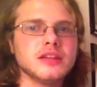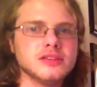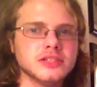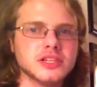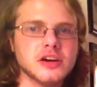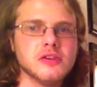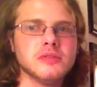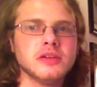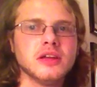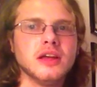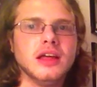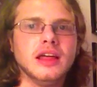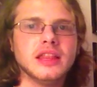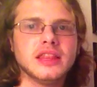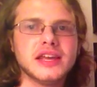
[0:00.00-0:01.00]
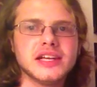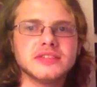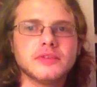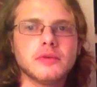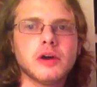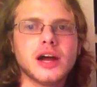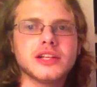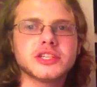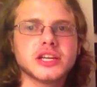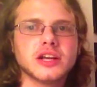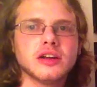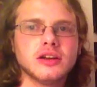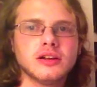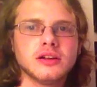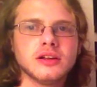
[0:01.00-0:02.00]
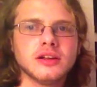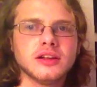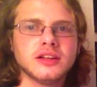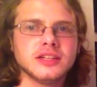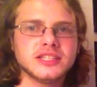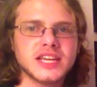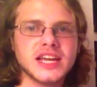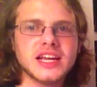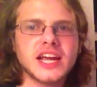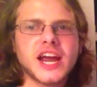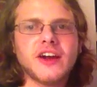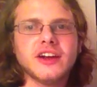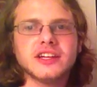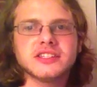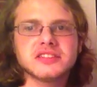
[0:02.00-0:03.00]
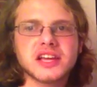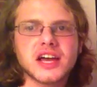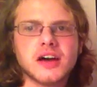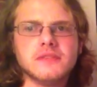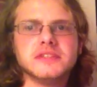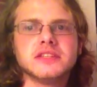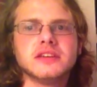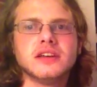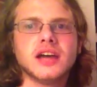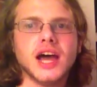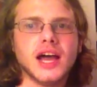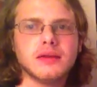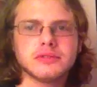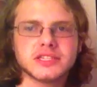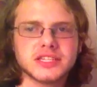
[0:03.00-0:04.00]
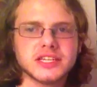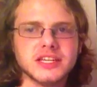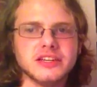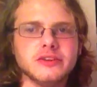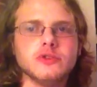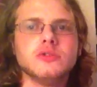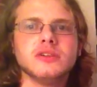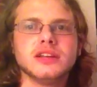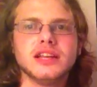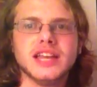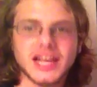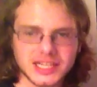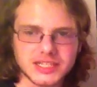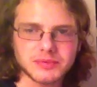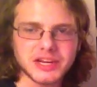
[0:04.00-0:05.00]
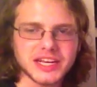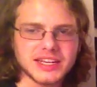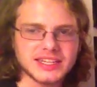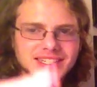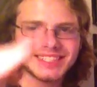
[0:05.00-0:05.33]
So, thanks for watching. Take care of yourselves. I will see you next week.